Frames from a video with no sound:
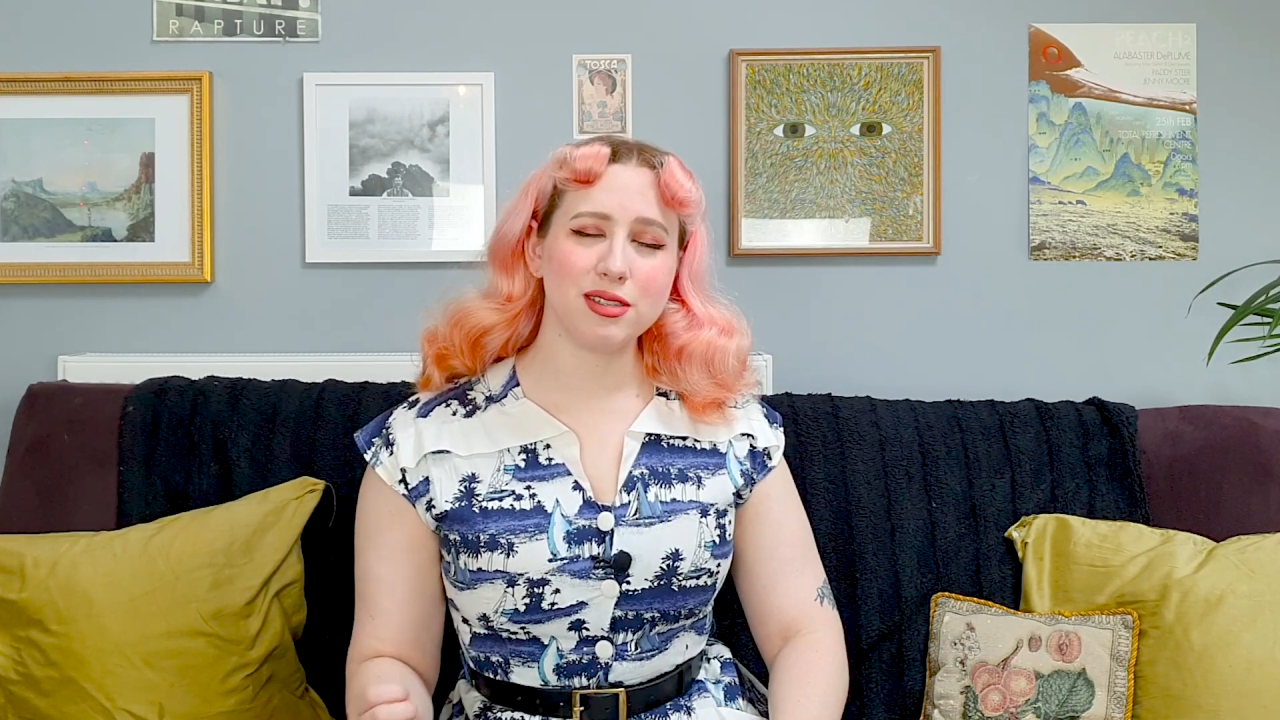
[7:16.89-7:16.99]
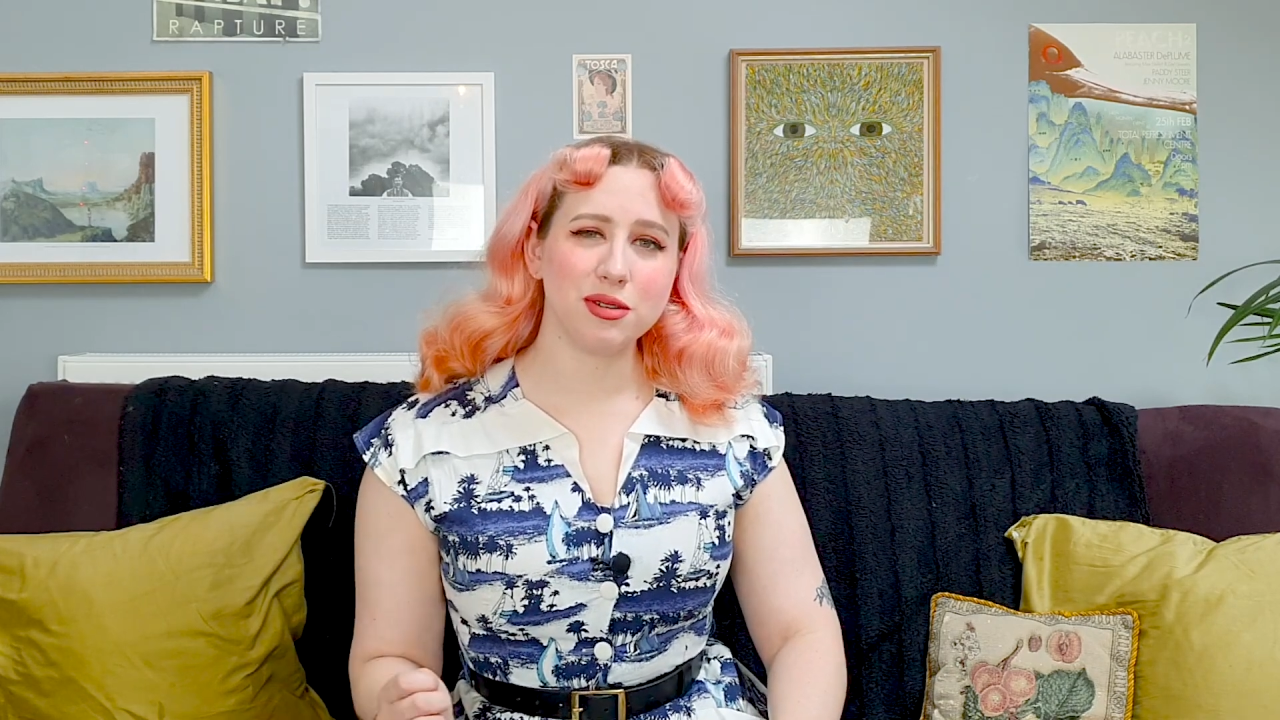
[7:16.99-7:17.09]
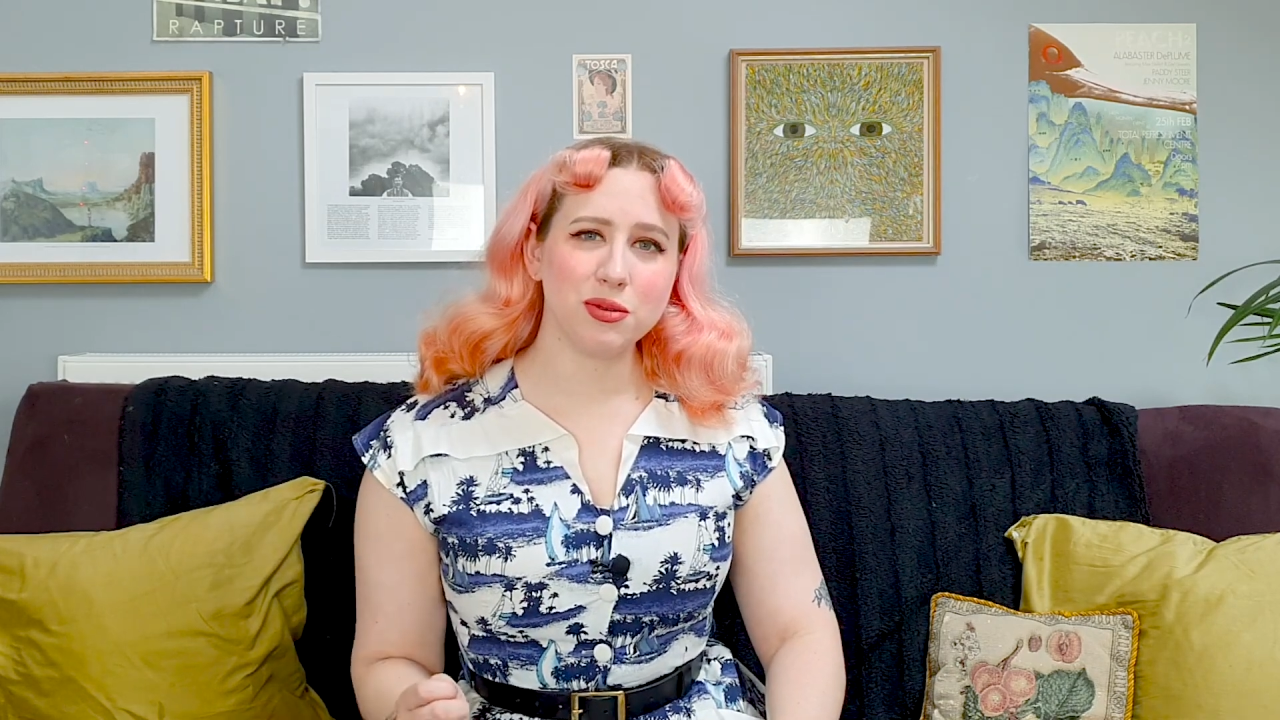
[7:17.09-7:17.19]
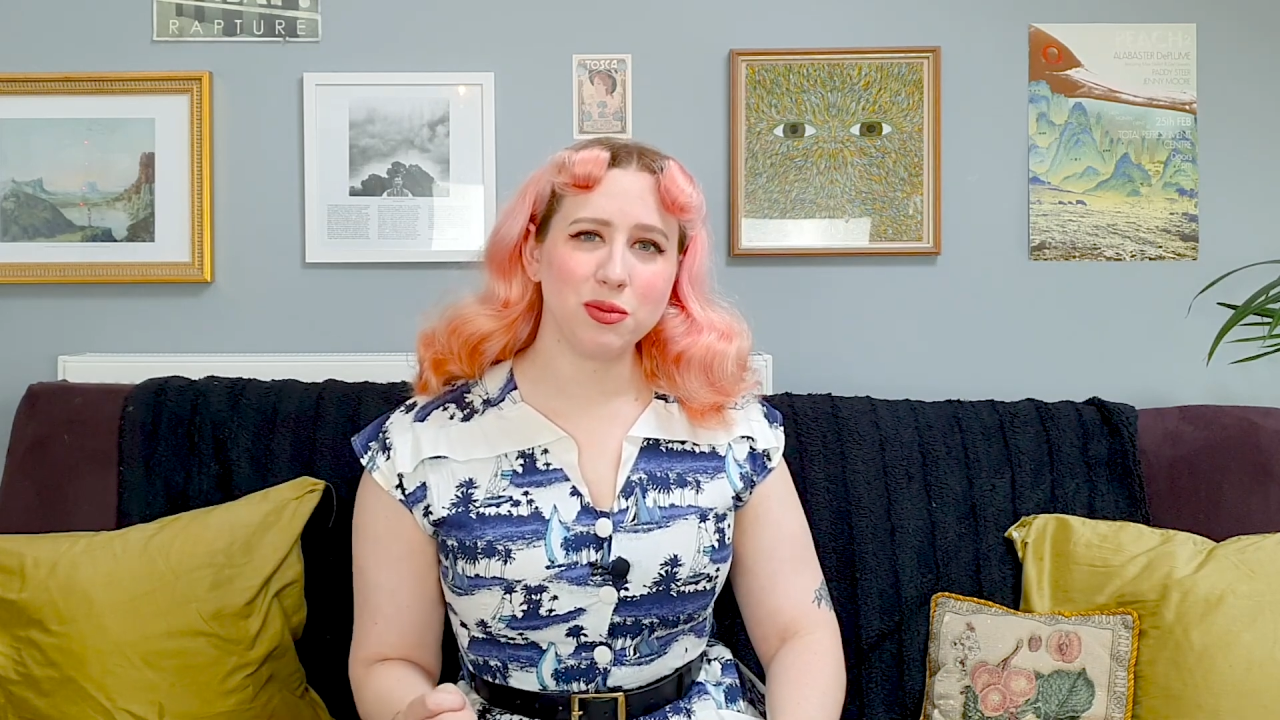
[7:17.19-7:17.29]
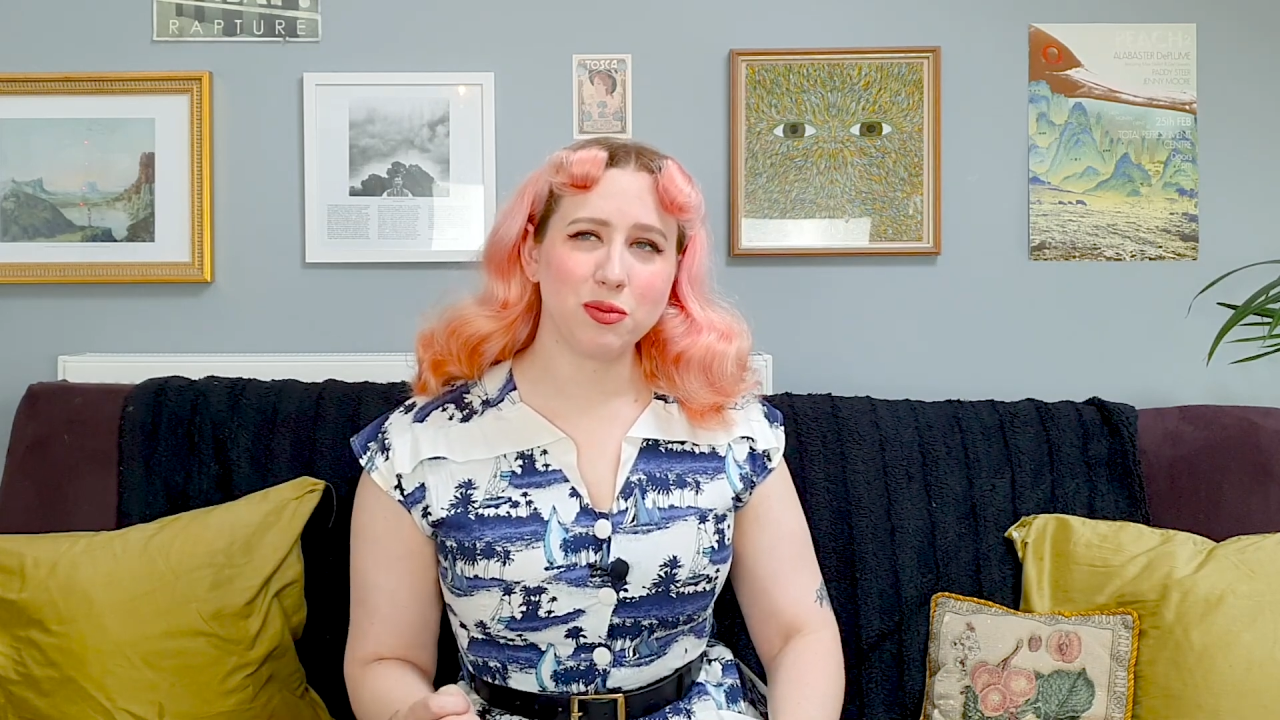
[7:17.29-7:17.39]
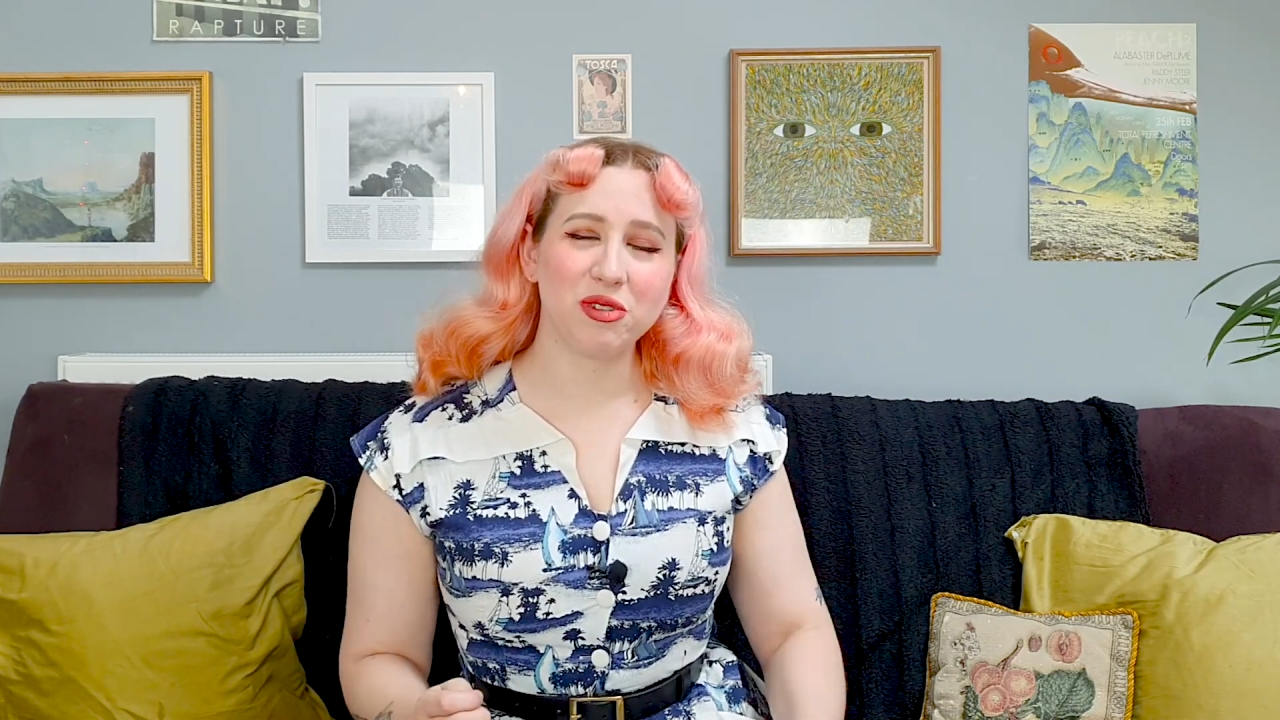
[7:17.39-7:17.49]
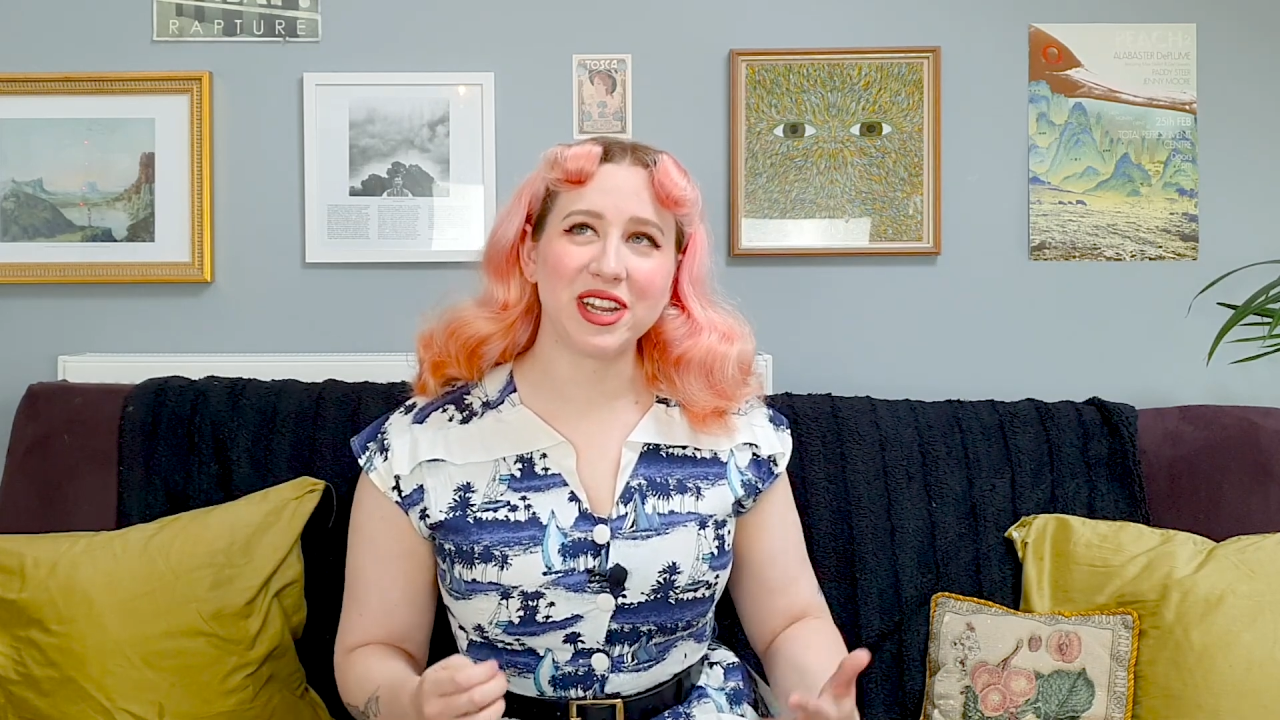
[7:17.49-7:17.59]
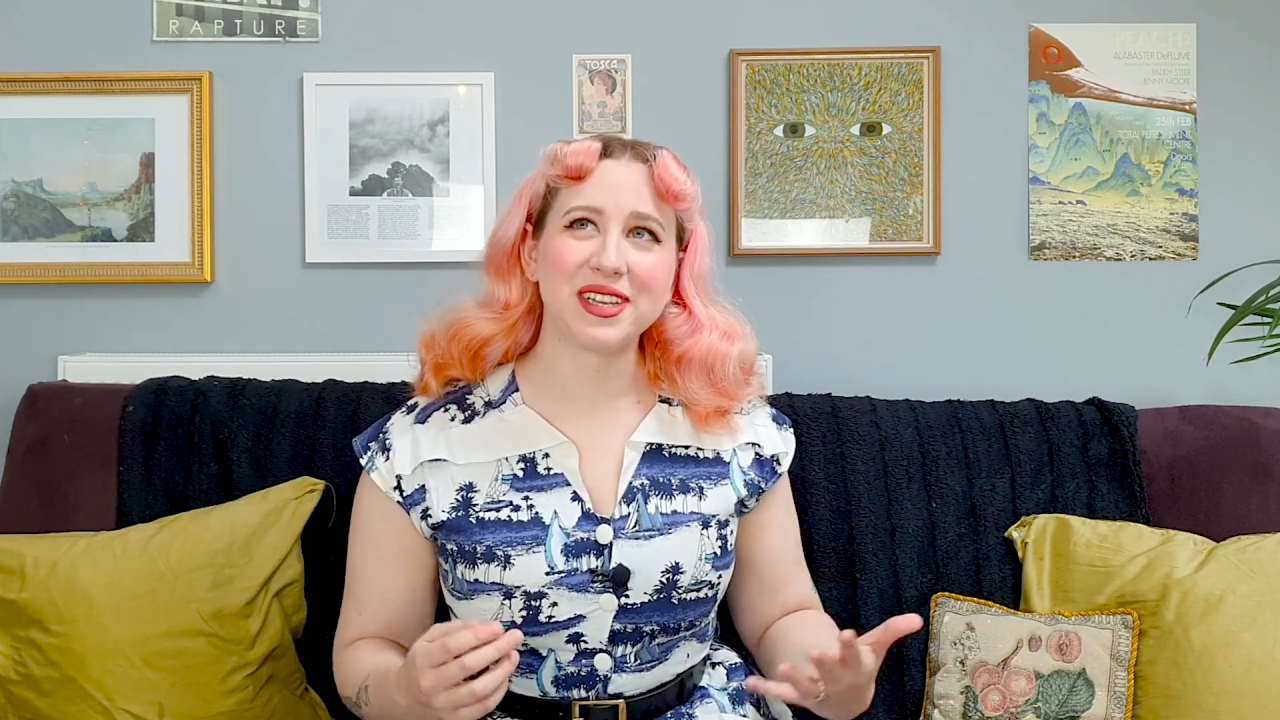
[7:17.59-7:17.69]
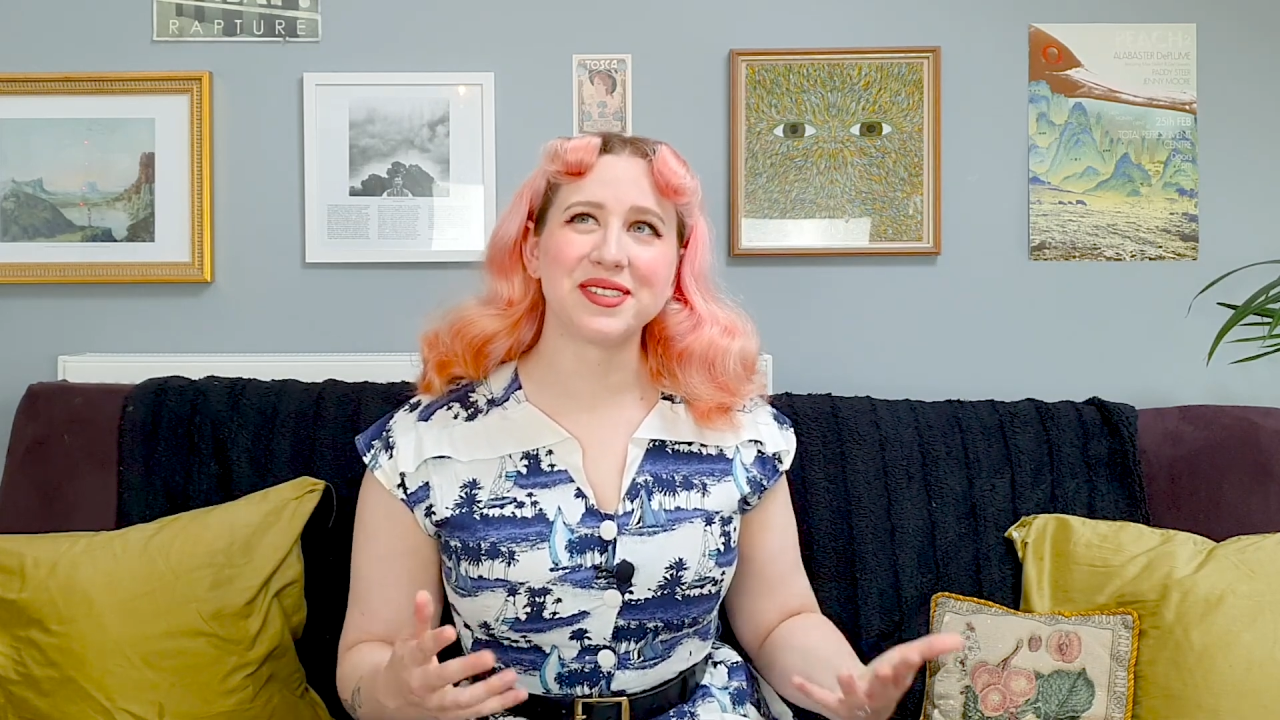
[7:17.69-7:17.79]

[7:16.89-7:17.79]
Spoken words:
to bring